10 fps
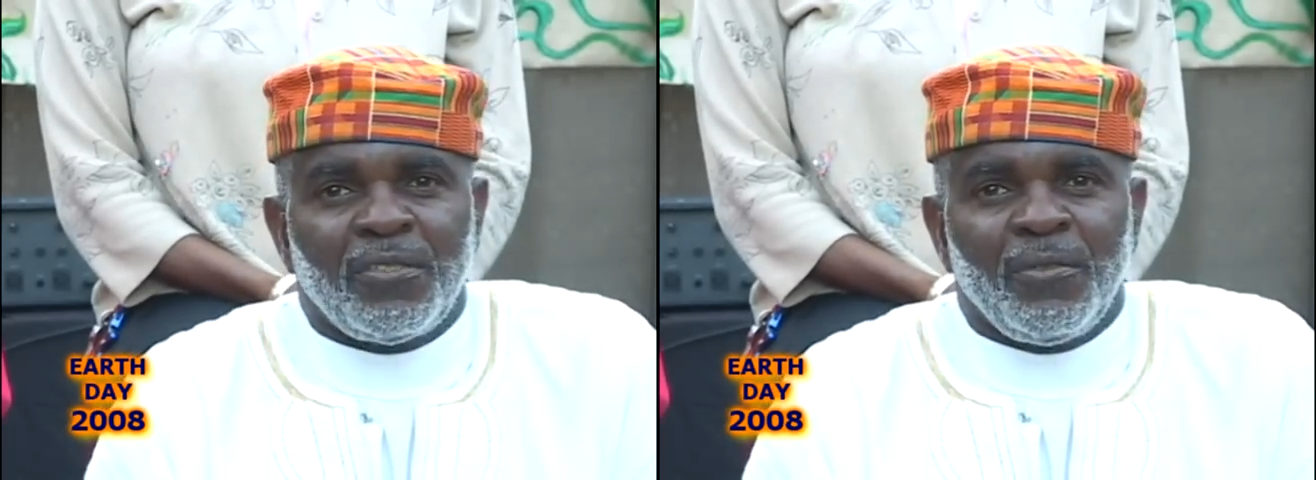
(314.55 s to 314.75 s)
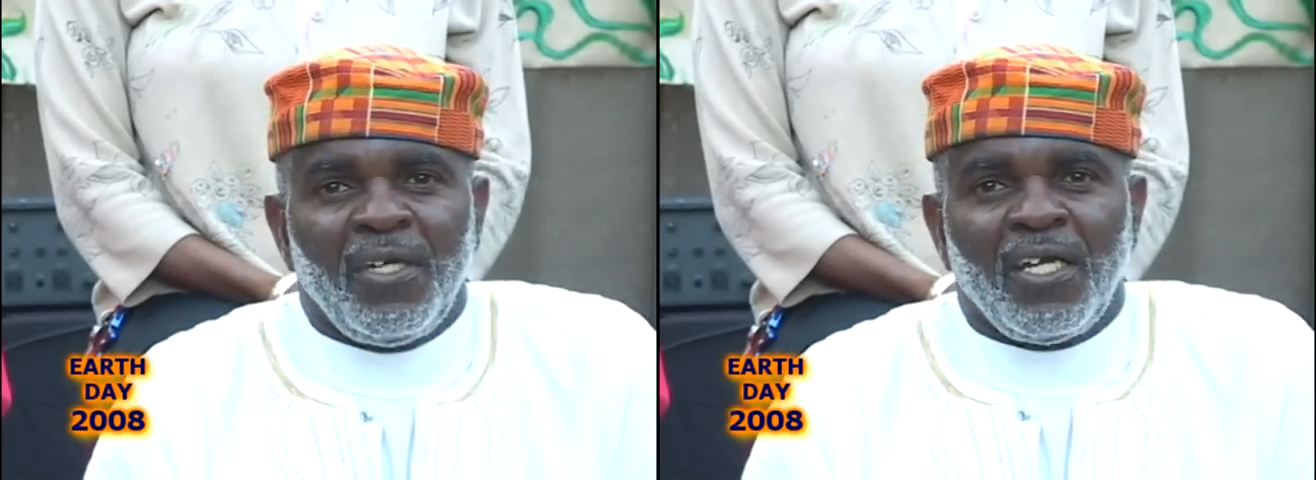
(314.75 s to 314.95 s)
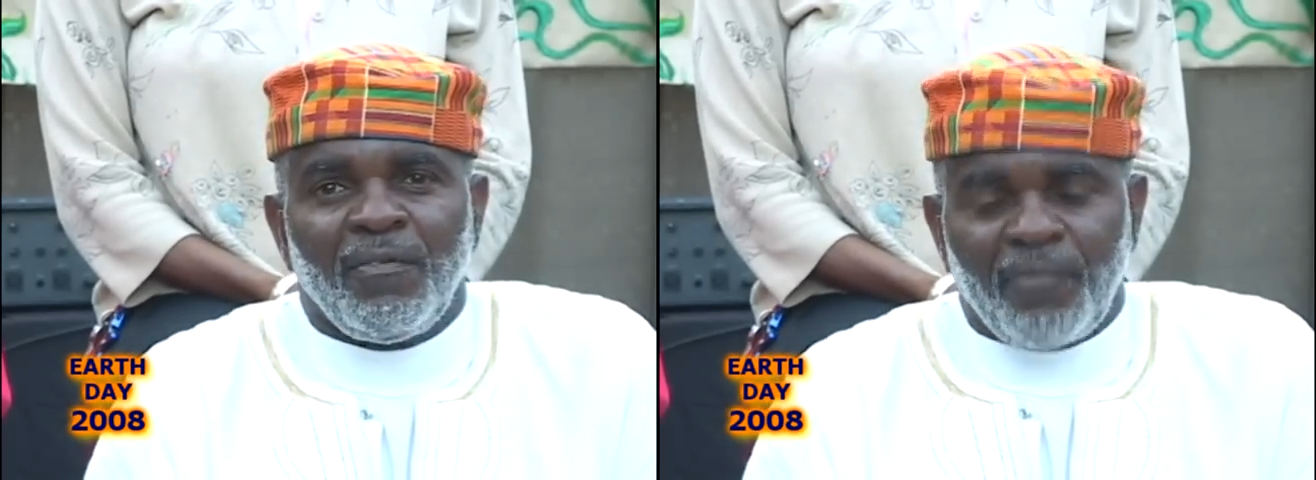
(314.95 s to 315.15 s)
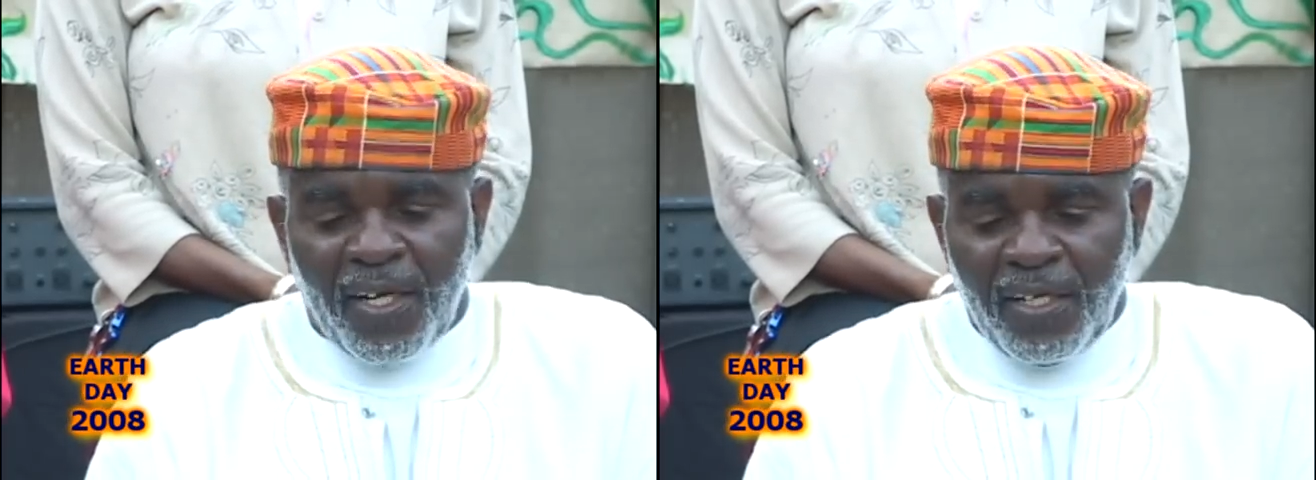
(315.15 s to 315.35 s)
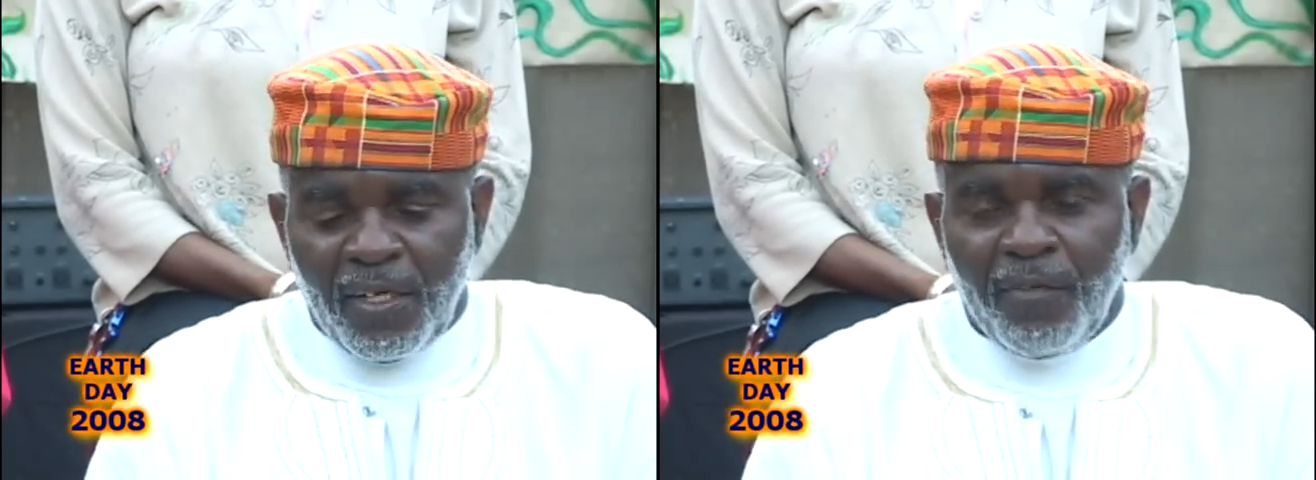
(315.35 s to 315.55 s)
we have to
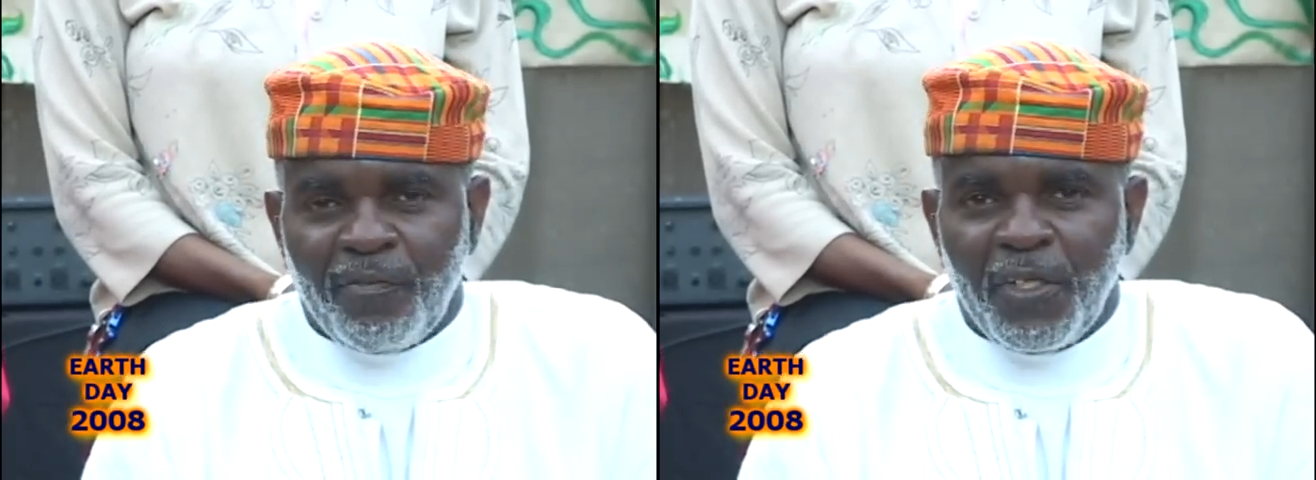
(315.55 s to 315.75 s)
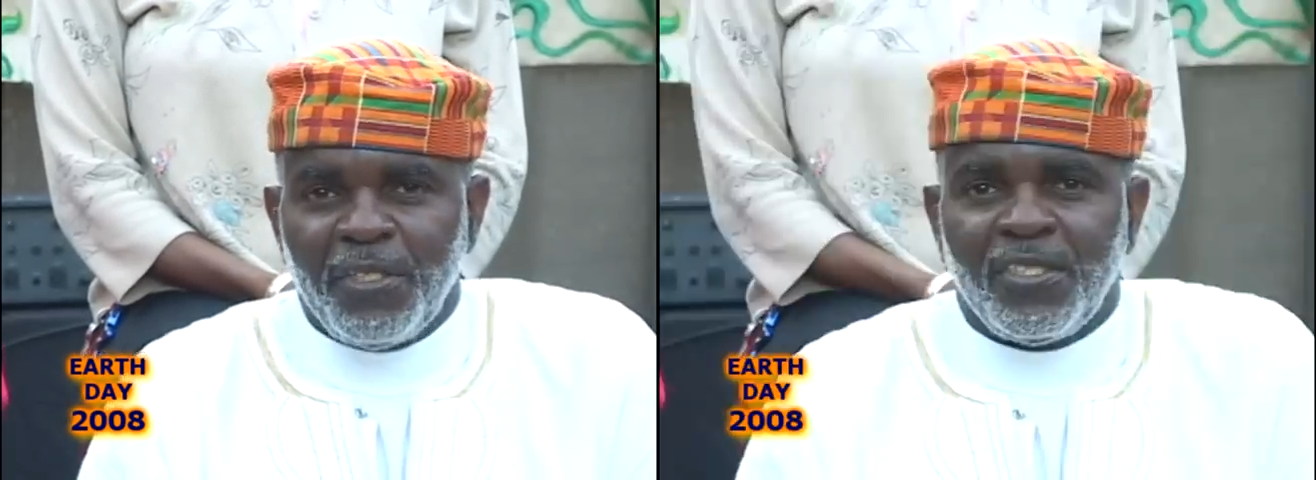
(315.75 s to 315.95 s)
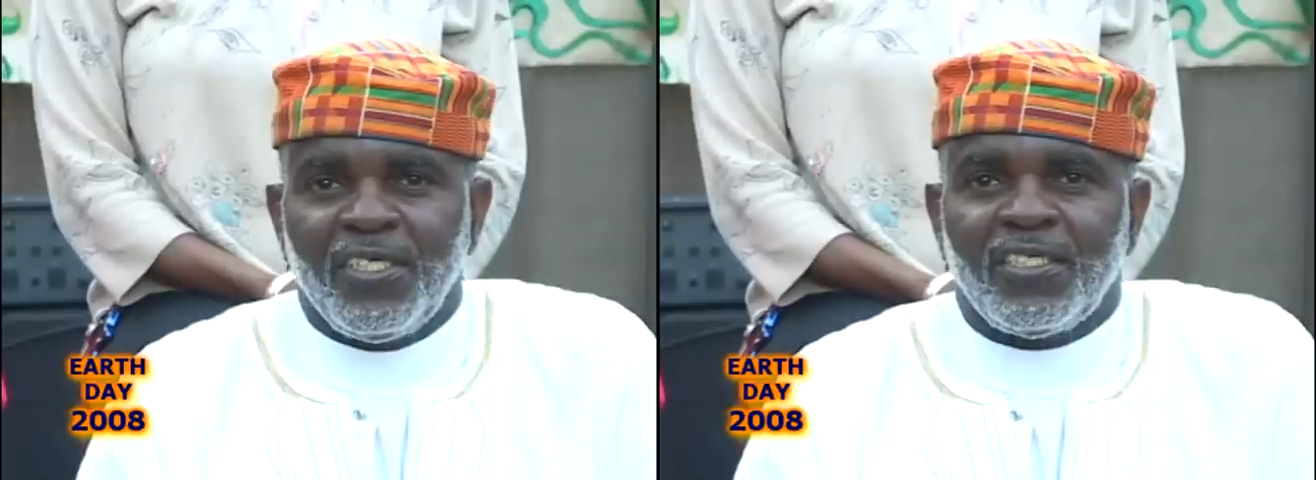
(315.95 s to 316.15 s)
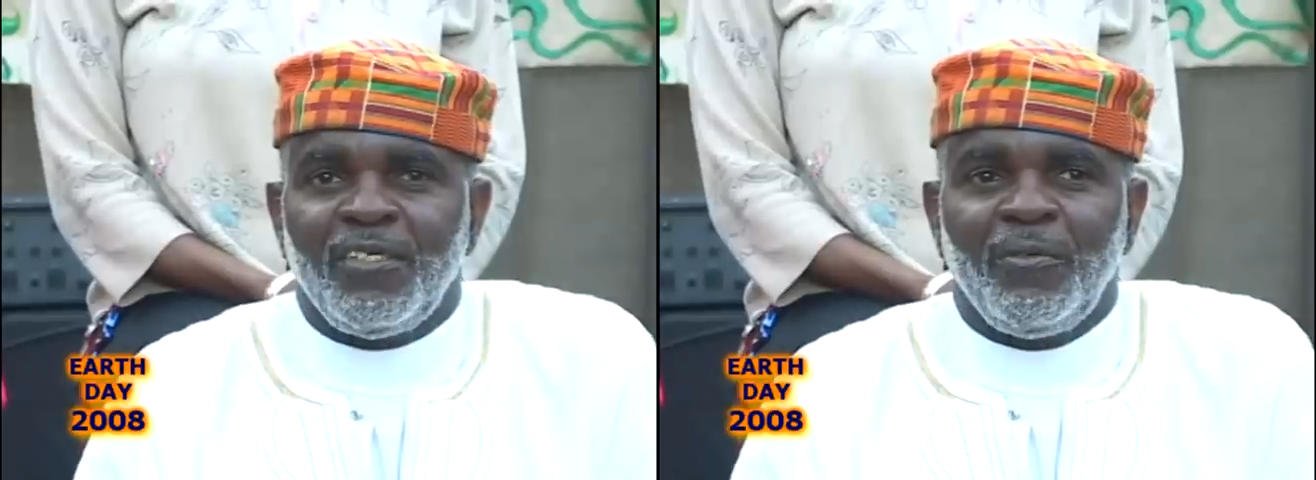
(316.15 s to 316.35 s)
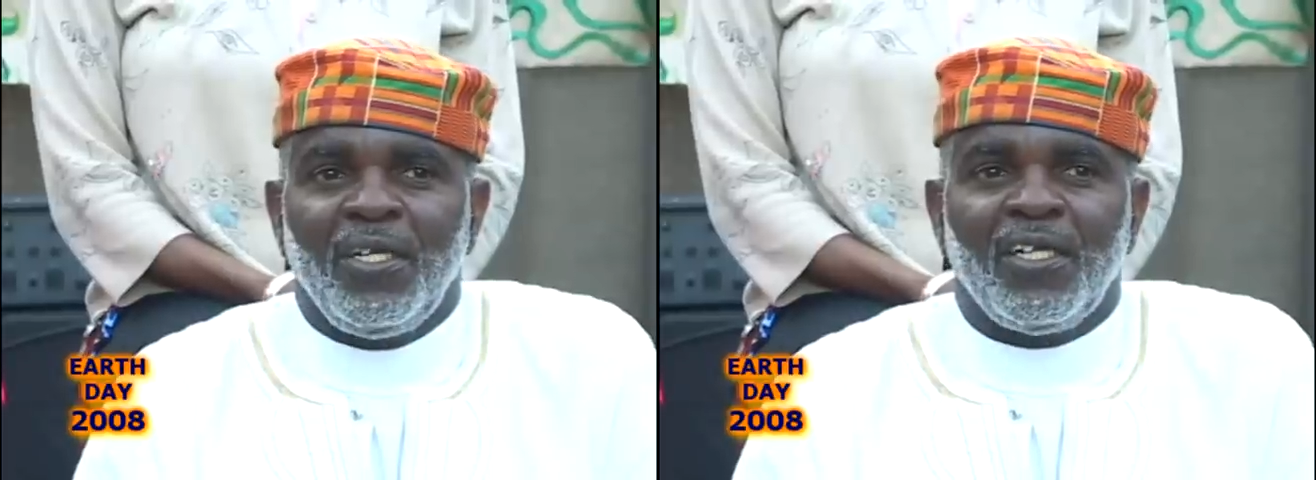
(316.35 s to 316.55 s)
find out first, is
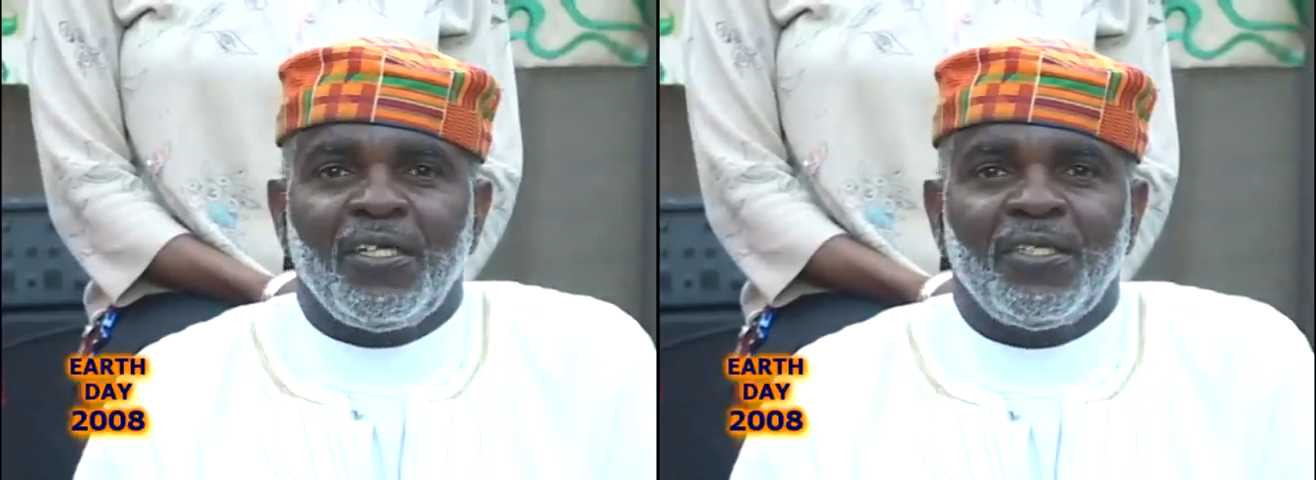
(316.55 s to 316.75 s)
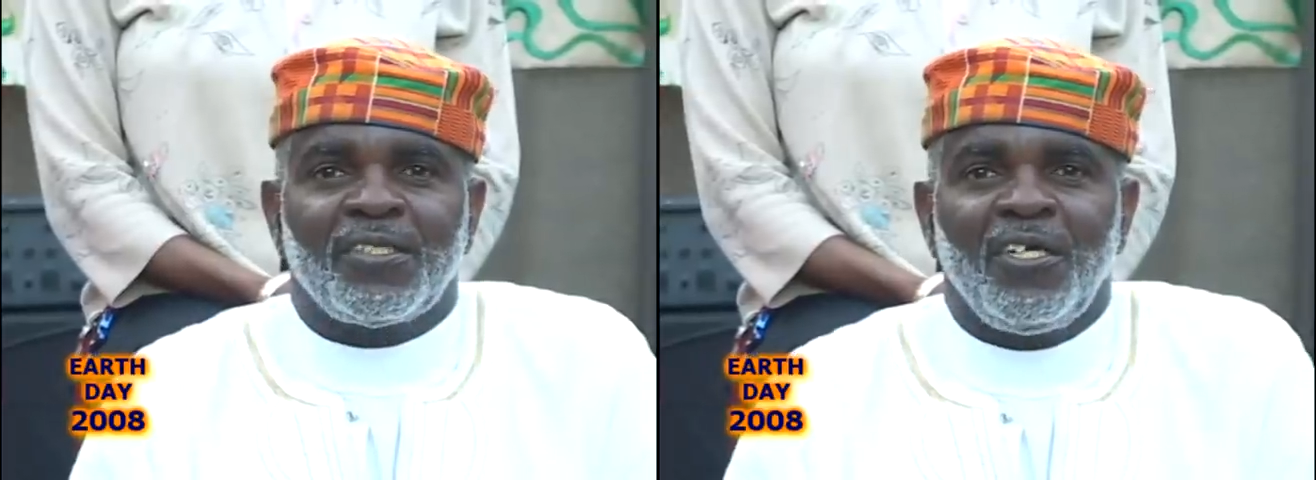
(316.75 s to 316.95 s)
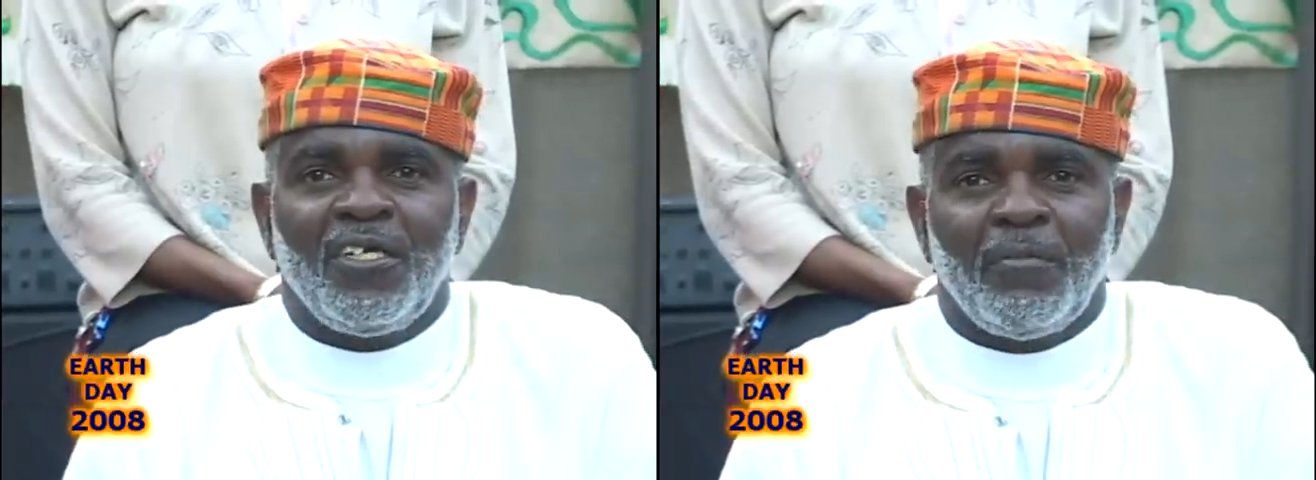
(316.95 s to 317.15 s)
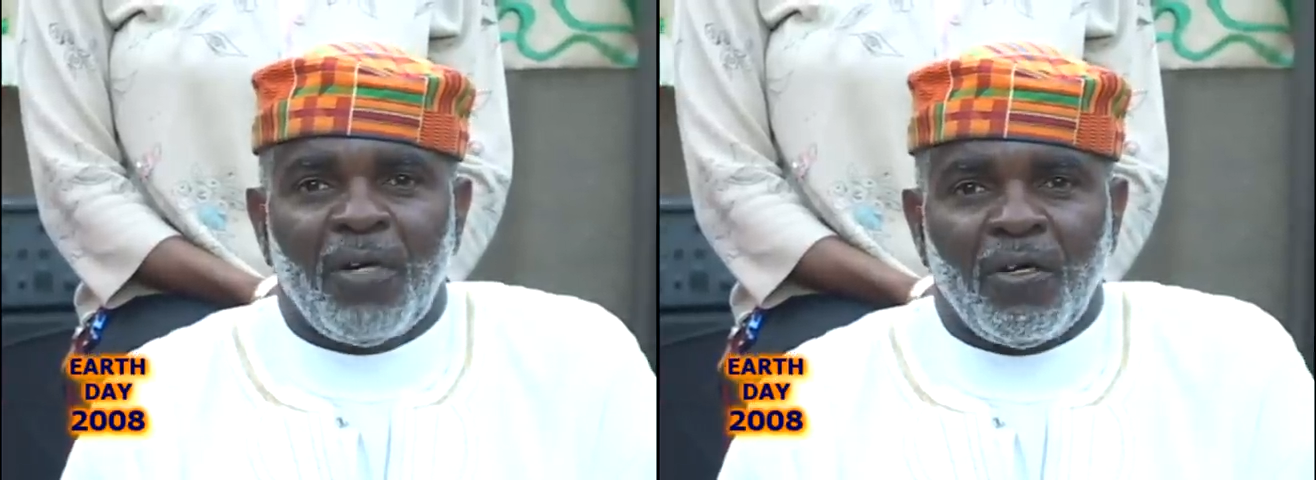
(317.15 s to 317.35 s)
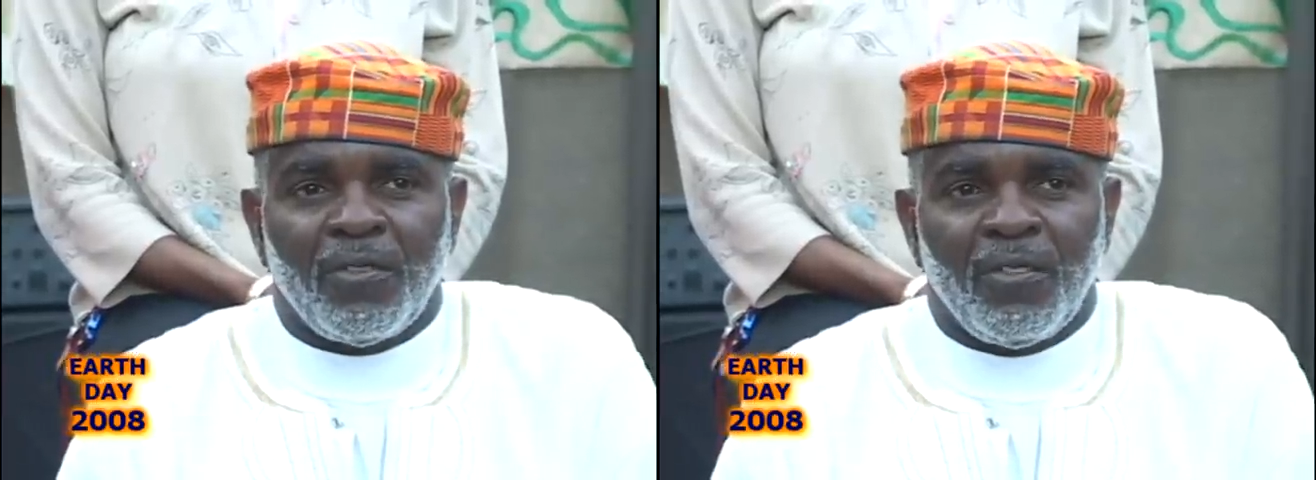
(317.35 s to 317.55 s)
he really concerned about